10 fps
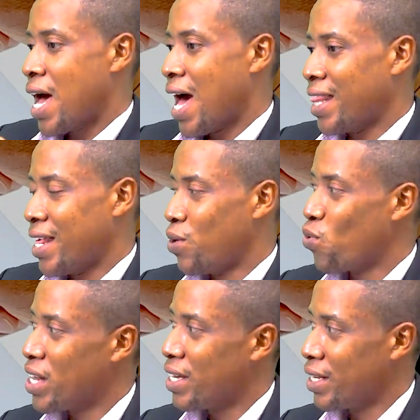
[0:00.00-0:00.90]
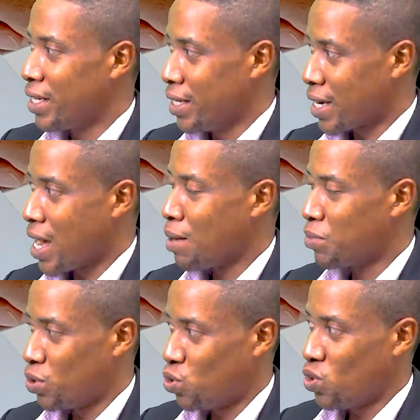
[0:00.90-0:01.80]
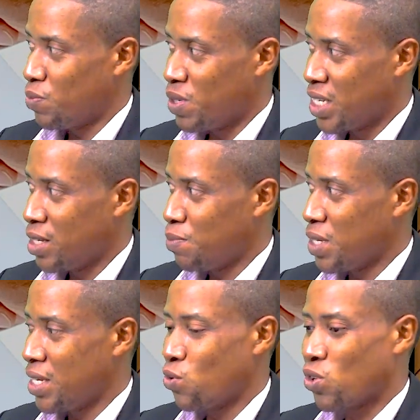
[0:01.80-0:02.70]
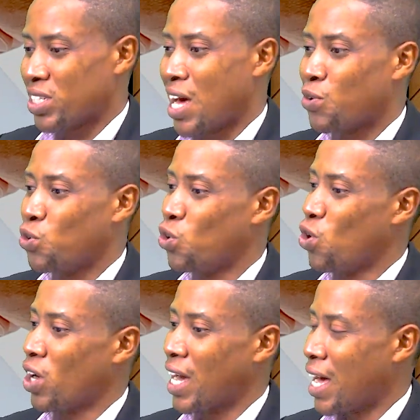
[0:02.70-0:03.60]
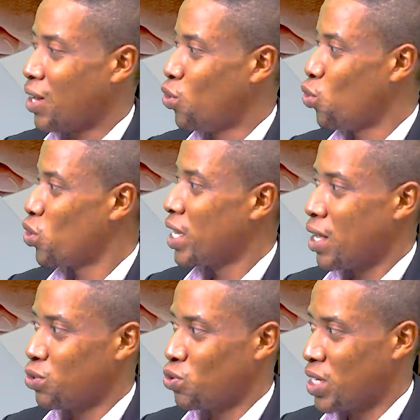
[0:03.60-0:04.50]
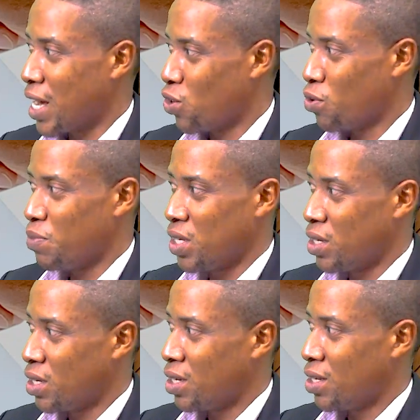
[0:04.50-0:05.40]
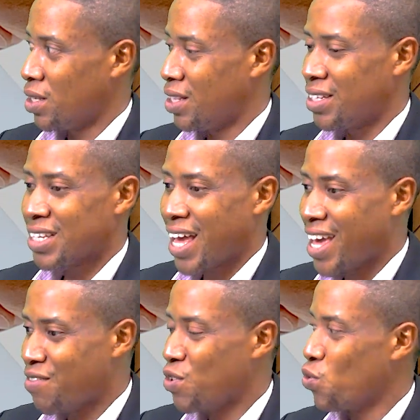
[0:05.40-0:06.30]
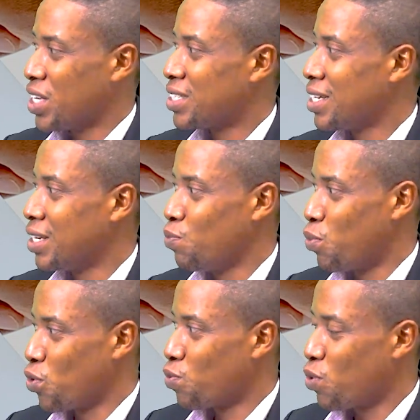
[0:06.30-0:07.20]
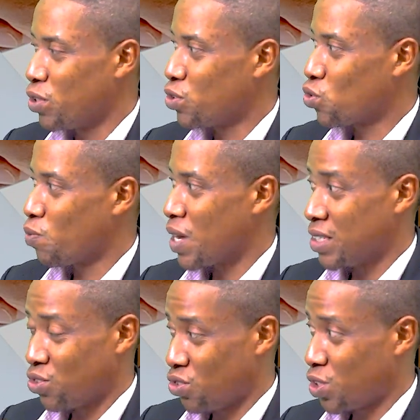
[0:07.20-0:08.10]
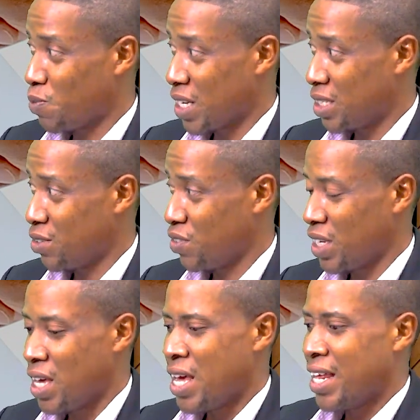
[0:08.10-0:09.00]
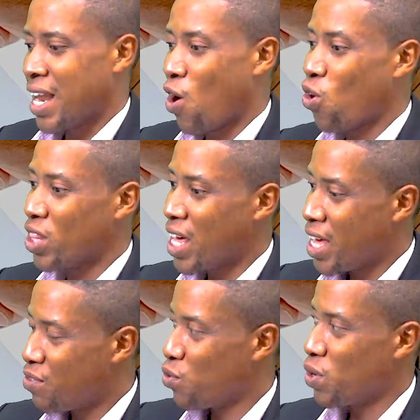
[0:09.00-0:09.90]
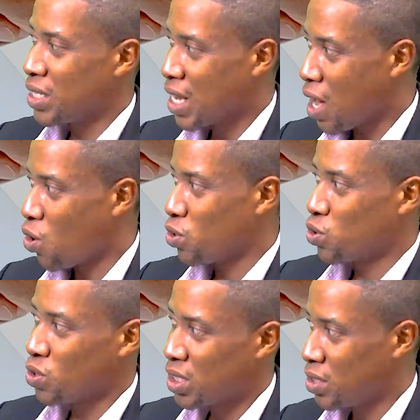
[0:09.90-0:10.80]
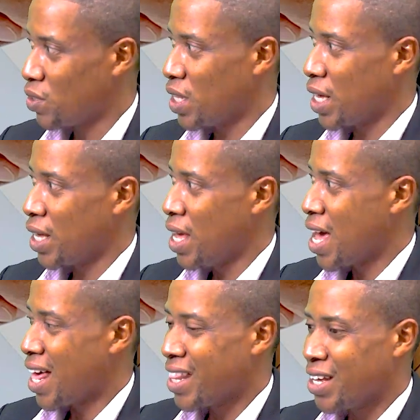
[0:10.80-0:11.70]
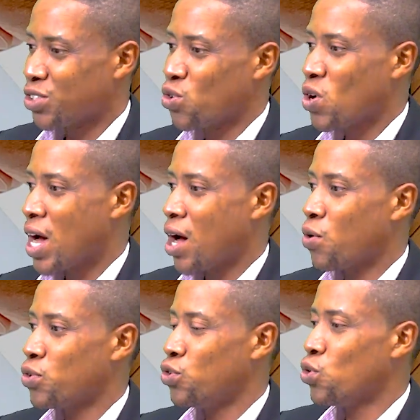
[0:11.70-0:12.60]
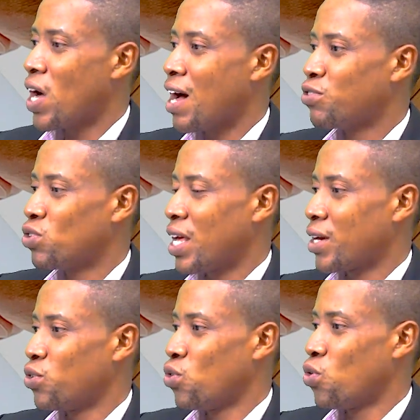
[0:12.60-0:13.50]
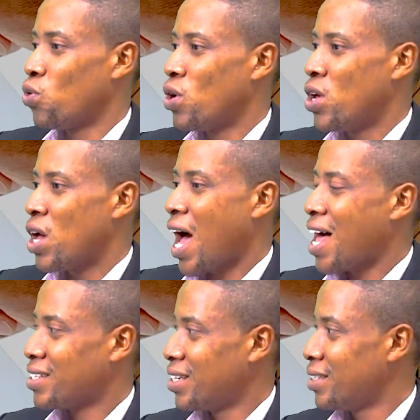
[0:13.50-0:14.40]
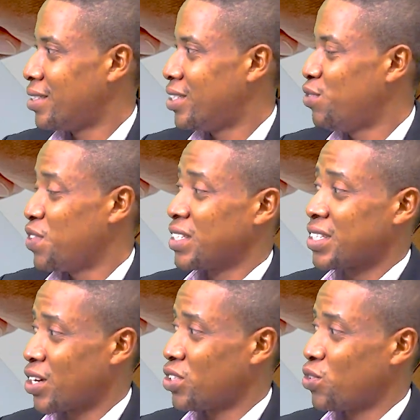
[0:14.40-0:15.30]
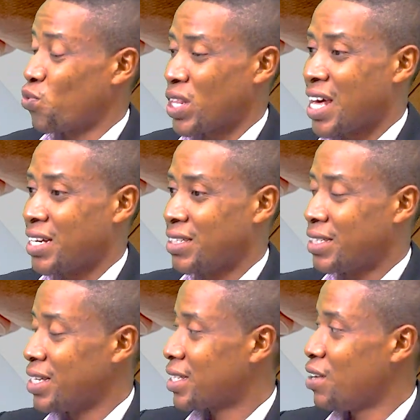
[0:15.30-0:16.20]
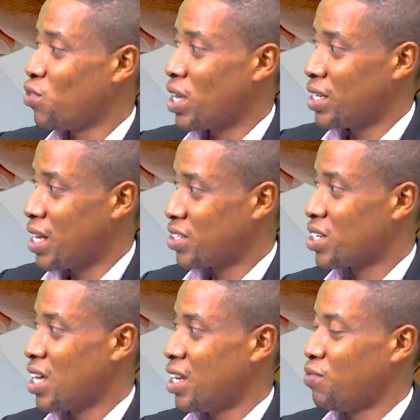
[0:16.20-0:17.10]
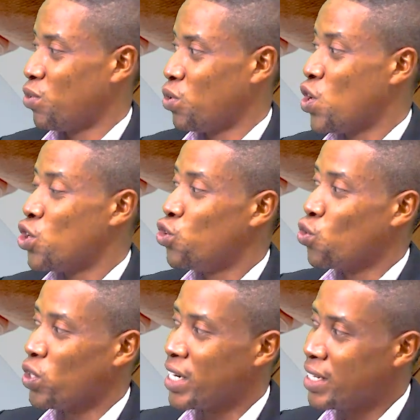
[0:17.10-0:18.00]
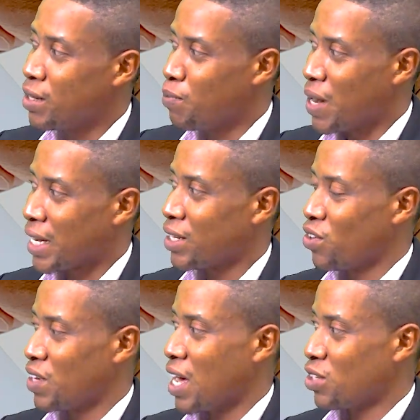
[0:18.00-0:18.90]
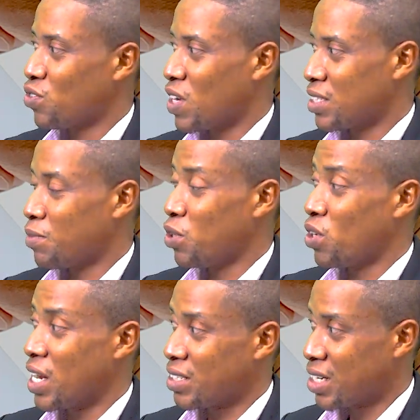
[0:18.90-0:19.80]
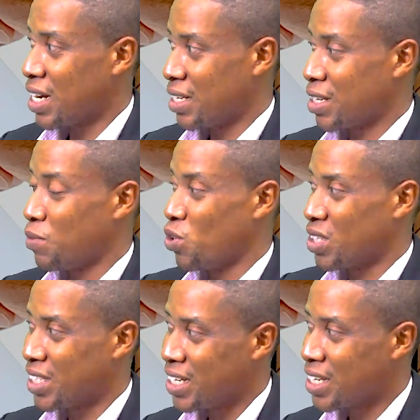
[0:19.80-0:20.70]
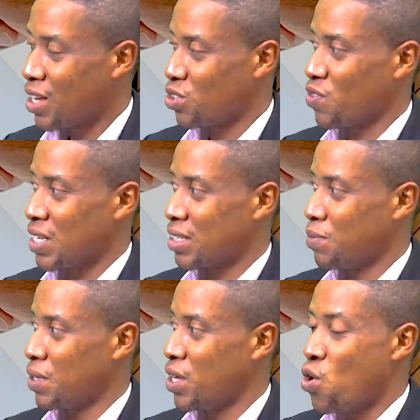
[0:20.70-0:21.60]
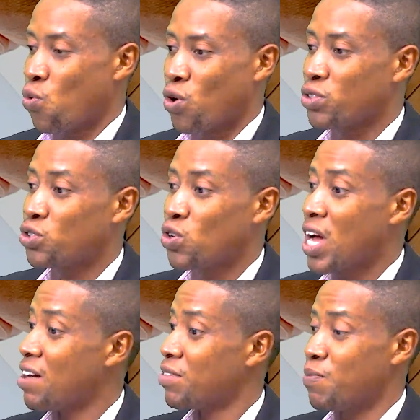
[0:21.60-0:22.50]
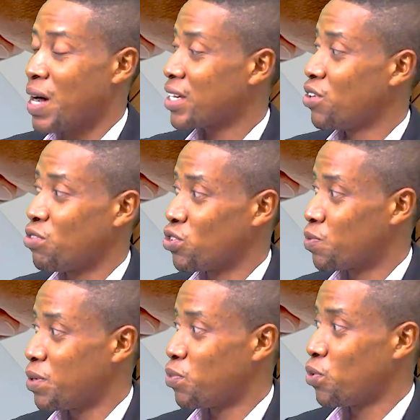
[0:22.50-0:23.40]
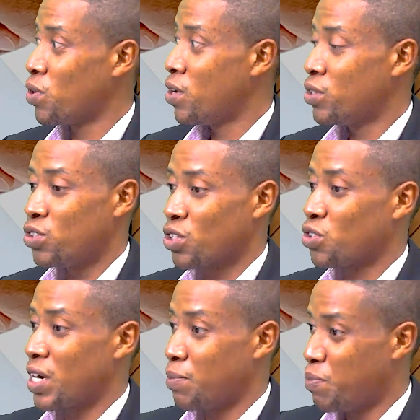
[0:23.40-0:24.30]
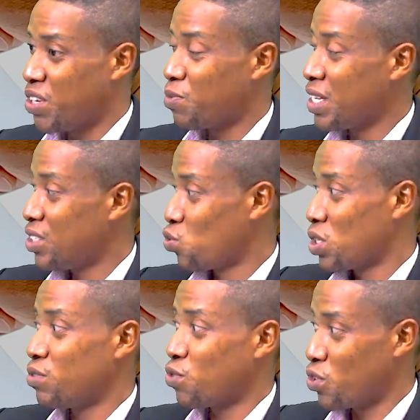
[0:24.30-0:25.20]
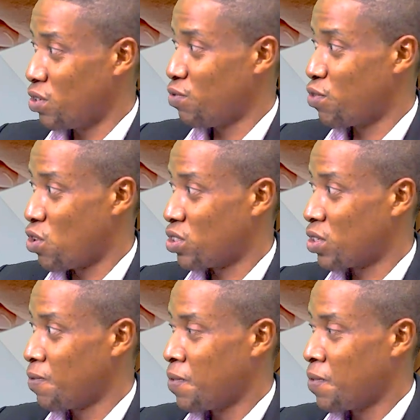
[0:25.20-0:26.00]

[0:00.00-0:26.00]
And then when he decamped to the PDP, he was now no longer loyal to Danobi. These are heavyweights in both political parties, respectively. Now, other heavyweights are also still there. And there's no how you have to, like, you know, as a chief executive, whether at the state level or at the national level, you need the backing of the House of Assembly or National Assembly or State House of Assembly. Once you don't have the backing of those people, just know that impeachment is waiting for you in front.